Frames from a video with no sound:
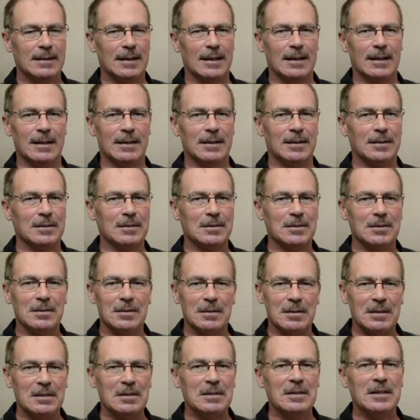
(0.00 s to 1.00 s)

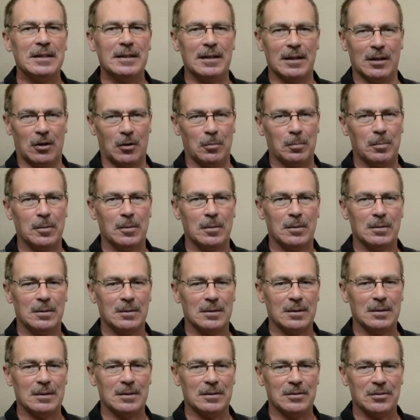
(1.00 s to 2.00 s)
And you need help.
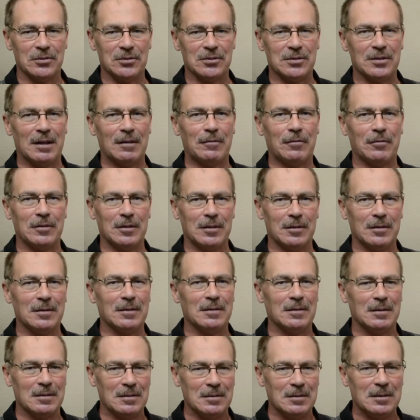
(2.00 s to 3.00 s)
There's definitely,
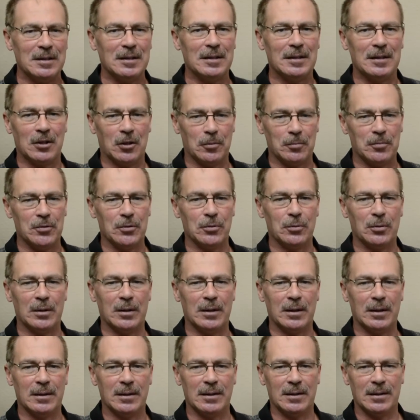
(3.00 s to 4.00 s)
you need help
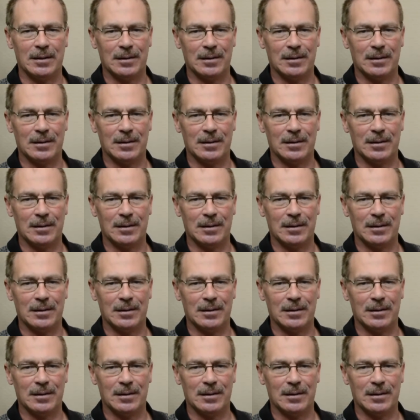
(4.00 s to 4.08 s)
doing it.